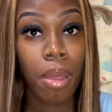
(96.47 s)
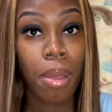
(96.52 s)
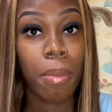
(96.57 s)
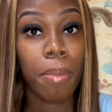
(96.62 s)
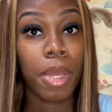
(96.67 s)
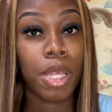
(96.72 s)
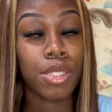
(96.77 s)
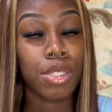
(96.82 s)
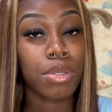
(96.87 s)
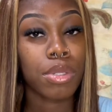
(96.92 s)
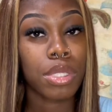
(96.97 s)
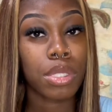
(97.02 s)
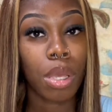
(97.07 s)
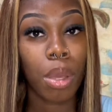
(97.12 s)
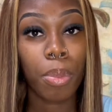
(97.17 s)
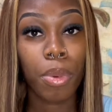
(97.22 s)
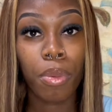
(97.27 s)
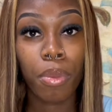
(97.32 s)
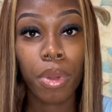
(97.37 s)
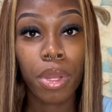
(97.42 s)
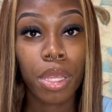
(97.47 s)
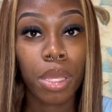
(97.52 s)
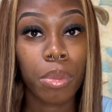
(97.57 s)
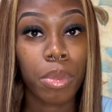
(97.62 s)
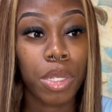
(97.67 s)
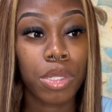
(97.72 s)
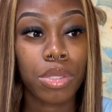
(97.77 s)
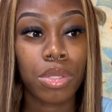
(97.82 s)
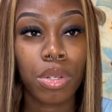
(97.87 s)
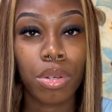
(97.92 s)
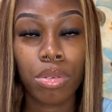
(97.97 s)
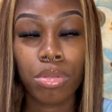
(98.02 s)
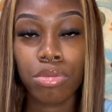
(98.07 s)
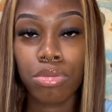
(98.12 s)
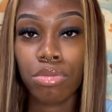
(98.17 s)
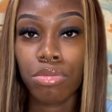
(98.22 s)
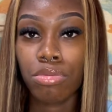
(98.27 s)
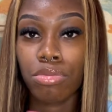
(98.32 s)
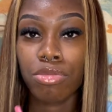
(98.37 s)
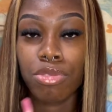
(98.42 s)
Make sure it's up and working. Make sure
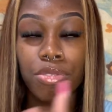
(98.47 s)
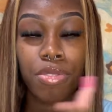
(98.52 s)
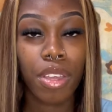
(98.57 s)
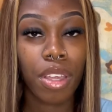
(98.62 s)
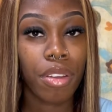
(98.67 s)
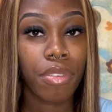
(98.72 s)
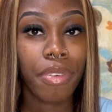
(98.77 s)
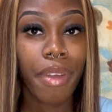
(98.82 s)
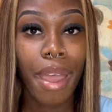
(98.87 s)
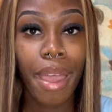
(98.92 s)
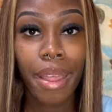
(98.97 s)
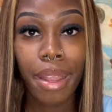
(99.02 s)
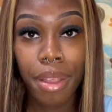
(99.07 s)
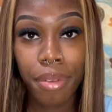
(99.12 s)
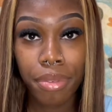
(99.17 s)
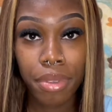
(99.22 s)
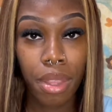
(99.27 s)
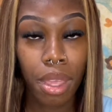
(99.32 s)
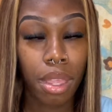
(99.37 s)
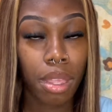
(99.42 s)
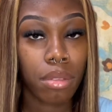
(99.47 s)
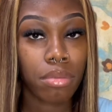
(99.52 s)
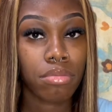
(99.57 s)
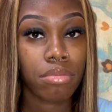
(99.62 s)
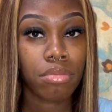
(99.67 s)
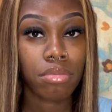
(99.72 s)
you verify everything.